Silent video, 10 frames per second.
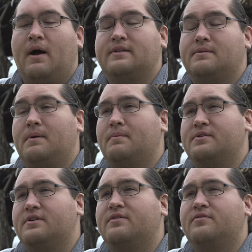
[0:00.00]
possibly
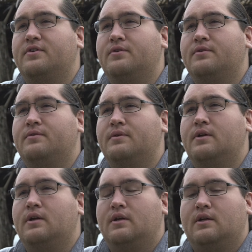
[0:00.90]
preserve food,
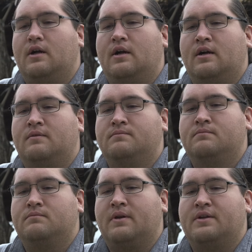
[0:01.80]
um,
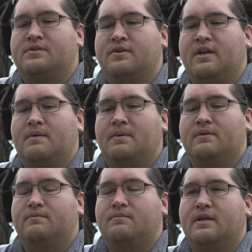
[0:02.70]
but also to keep it
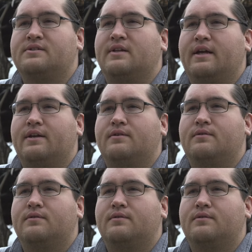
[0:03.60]
insulated.